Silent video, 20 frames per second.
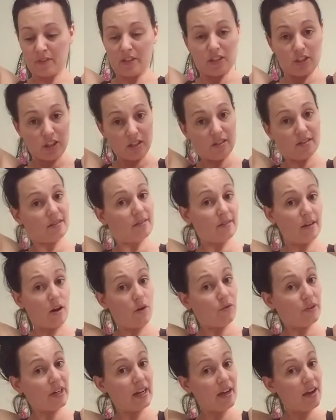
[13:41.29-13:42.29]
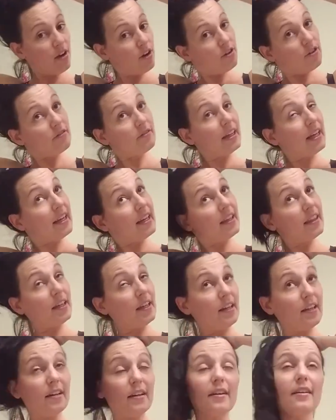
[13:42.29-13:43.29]
just going out like
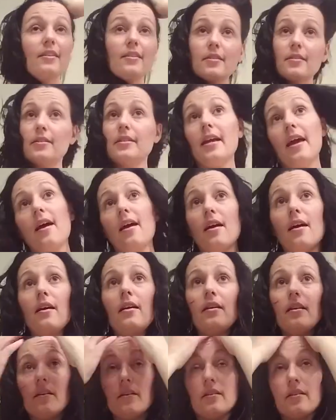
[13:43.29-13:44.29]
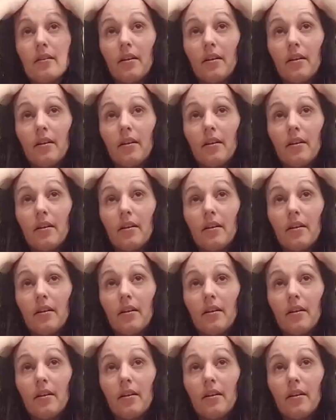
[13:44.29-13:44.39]
this. Yay.